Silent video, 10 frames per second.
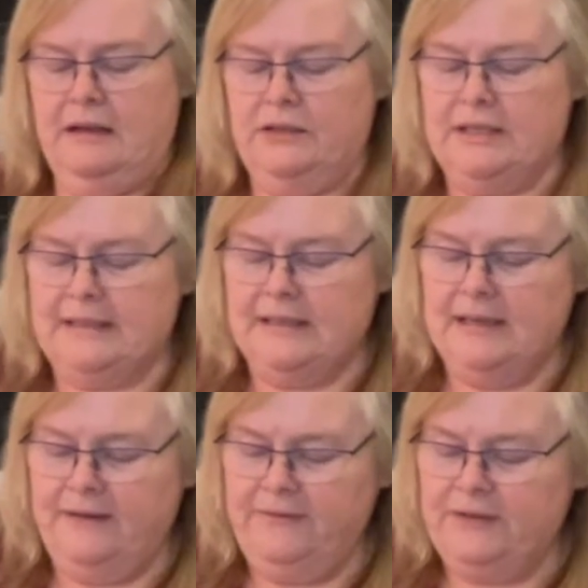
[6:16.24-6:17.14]
just
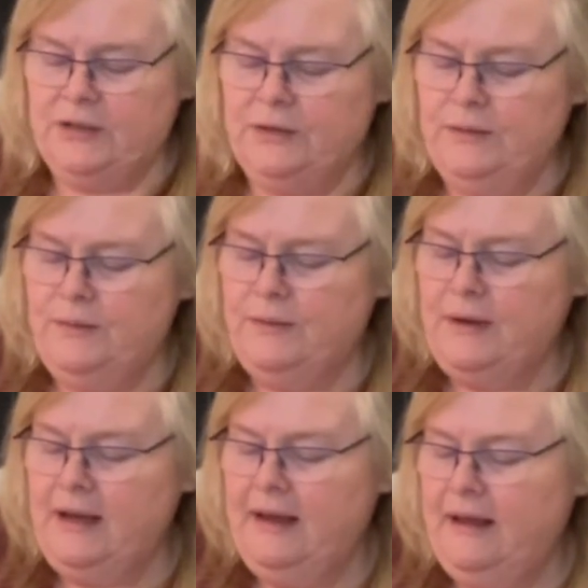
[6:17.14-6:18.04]
enough to
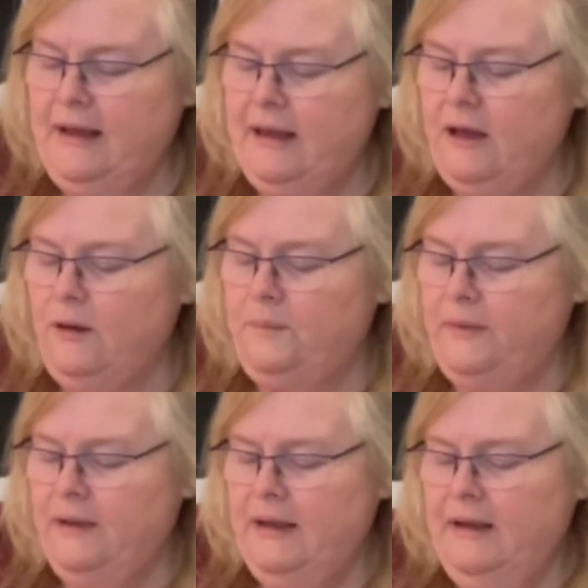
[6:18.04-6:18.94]
help
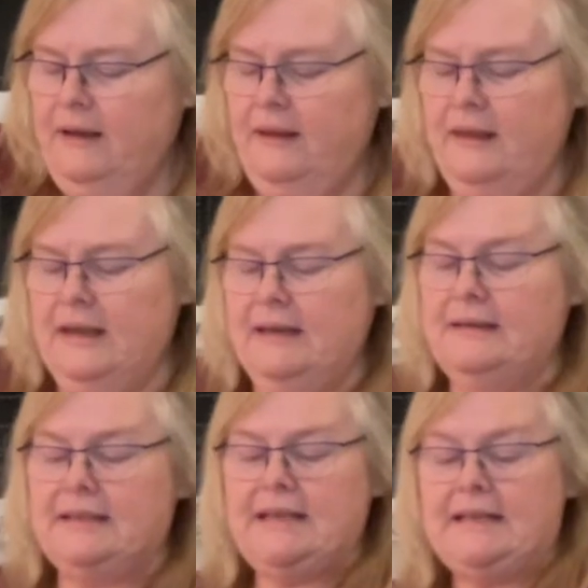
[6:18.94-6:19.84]
the
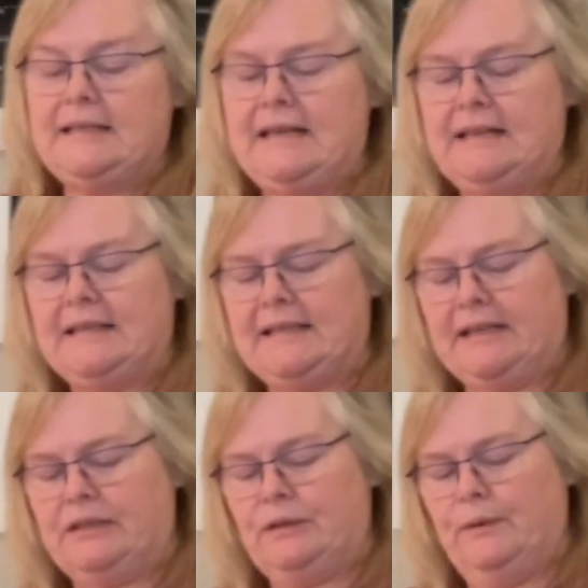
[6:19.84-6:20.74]
seasoning
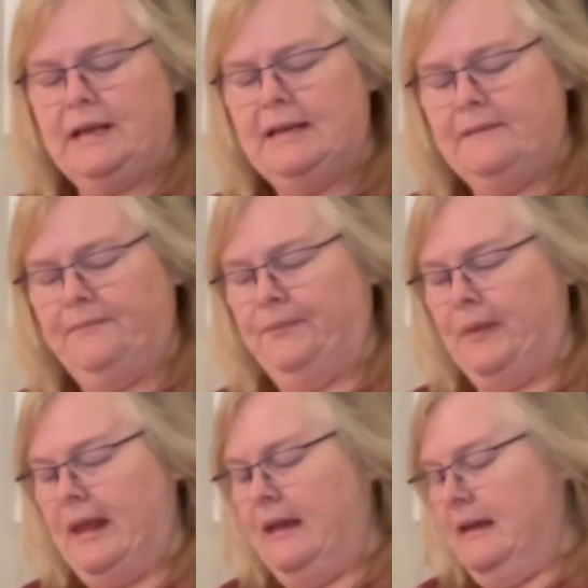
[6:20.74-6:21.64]
stick to it.
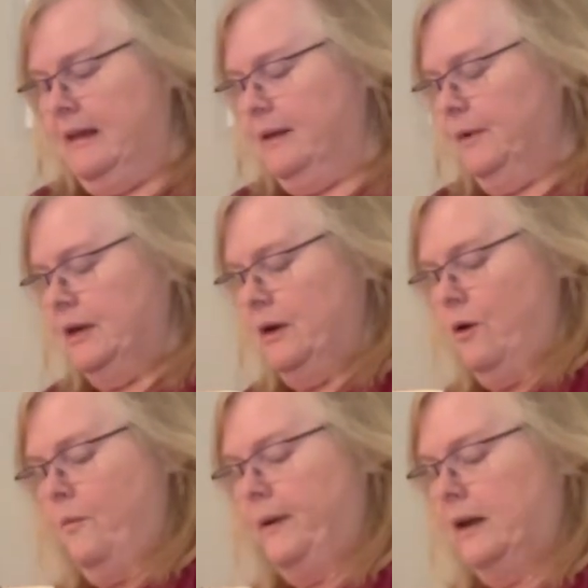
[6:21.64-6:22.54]
Then we're going to
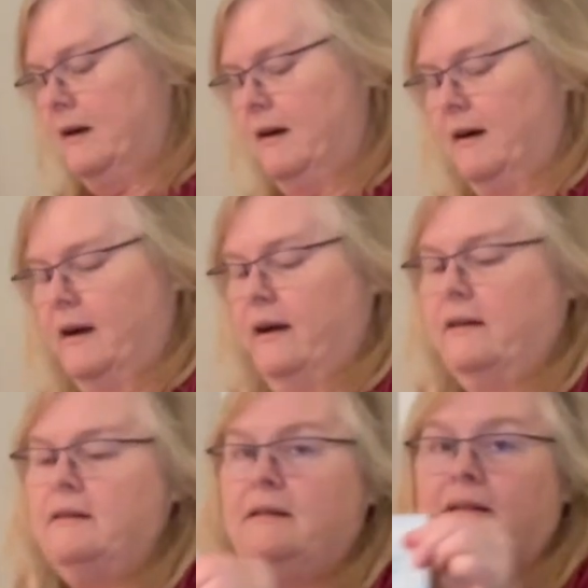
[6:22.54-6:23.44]
open
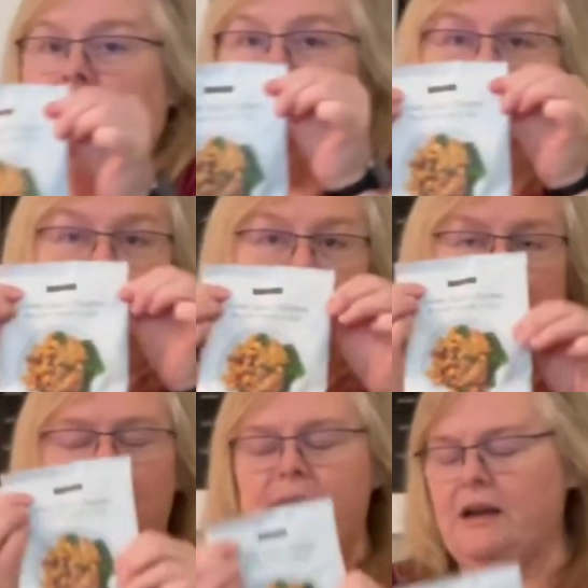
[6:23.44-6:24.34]
our
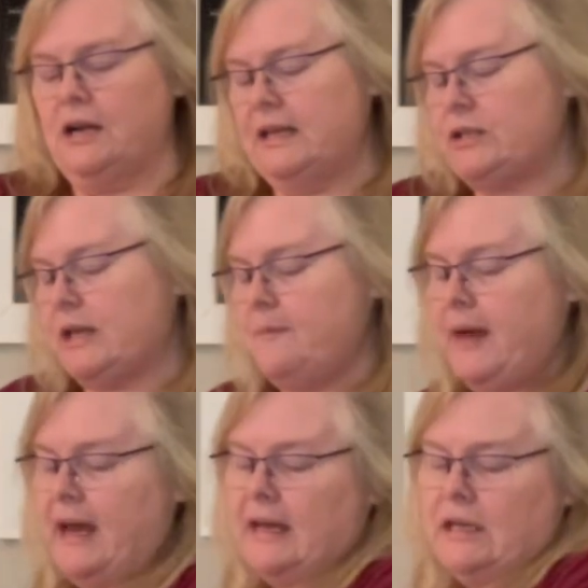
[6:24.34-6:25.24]
sweet garlic chicken
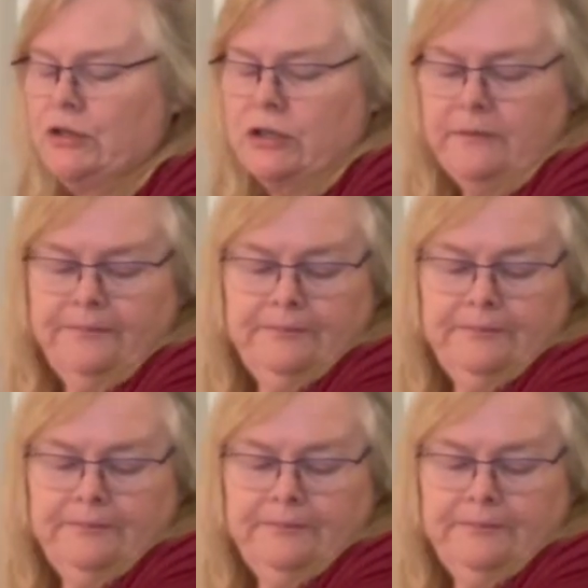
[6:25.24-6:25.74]
package.